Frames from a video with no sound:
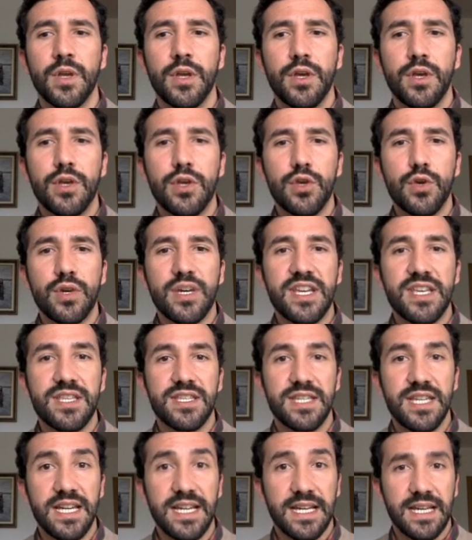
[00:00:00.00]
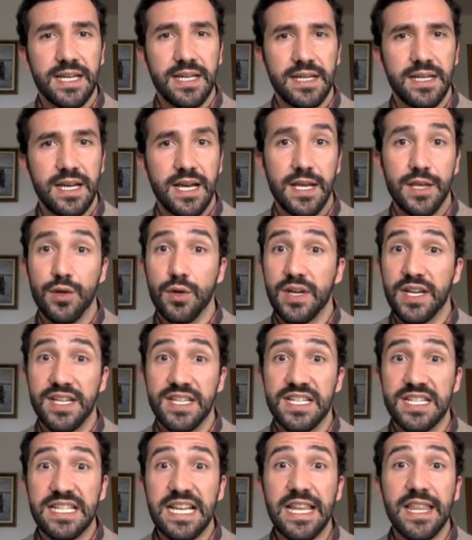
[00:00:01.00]
You can check and you can
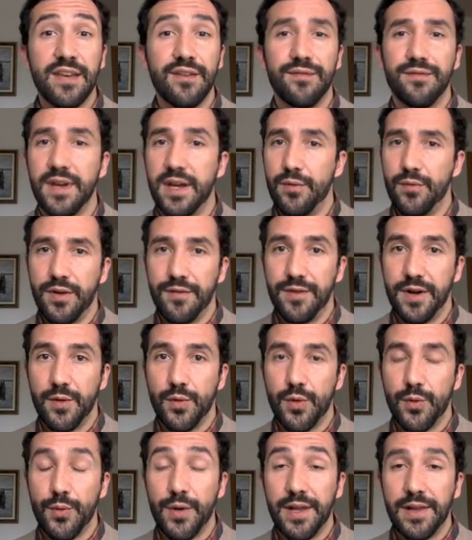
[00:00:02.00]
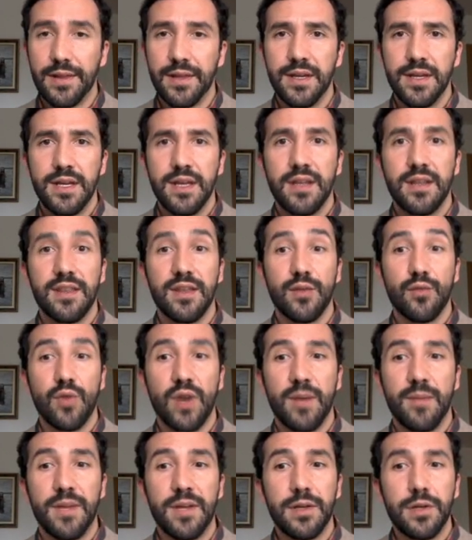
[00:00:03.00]
study very, very well the
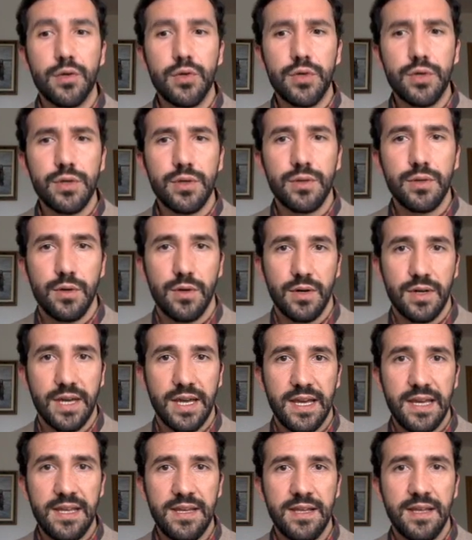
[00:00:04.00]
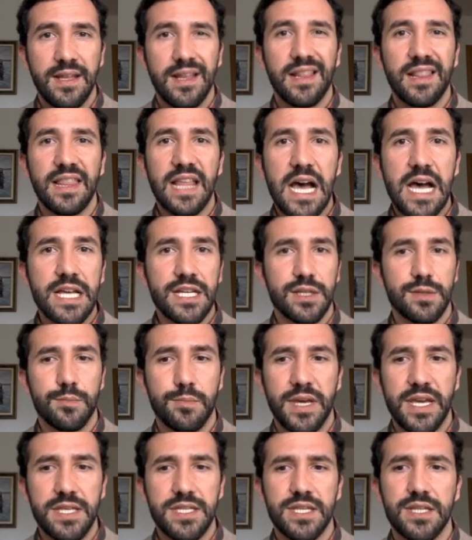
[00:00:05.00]
grammar look, okay, last
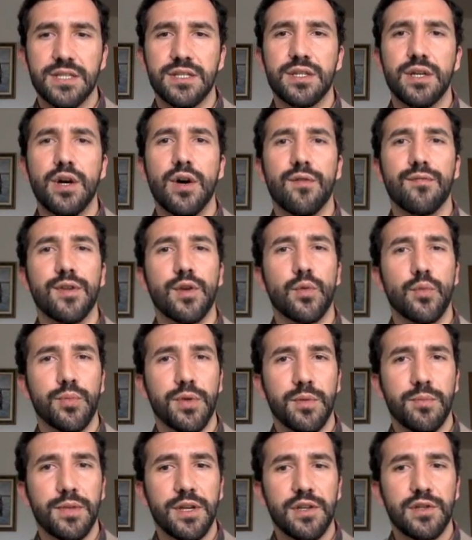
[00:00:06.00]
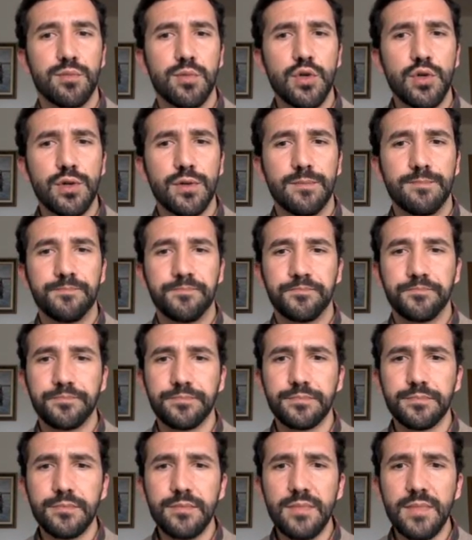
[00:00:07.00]
pages of your pupil's book,
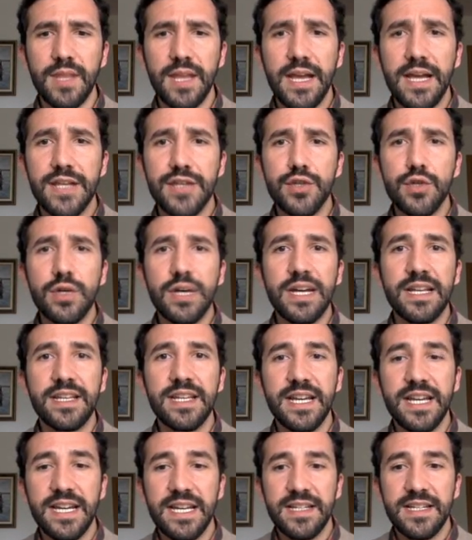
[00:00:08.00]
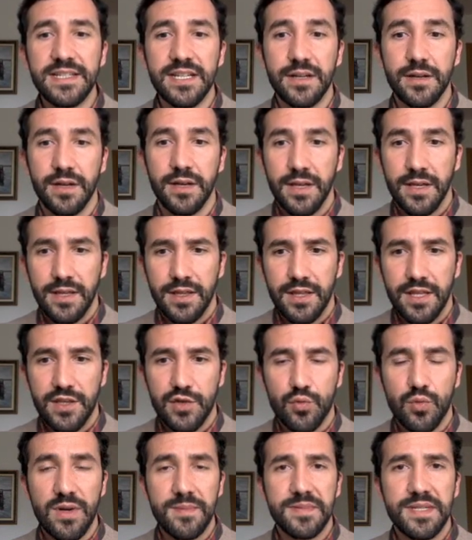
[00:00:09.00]
and you can enter
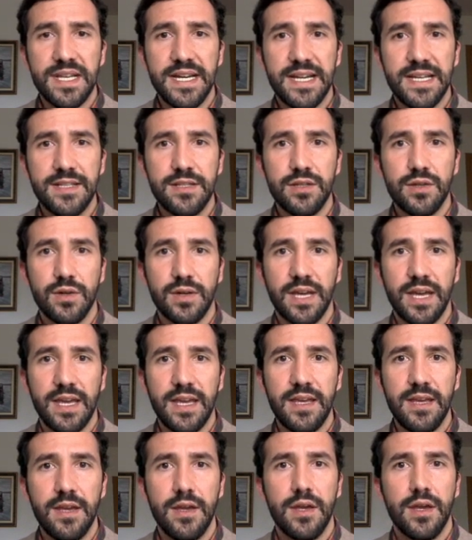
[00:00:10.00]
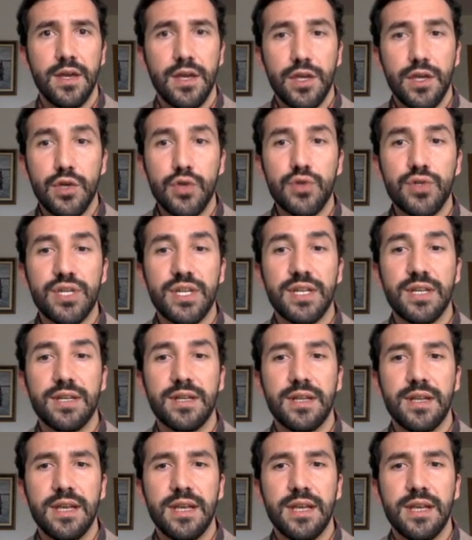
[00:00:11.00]
this website, okay, using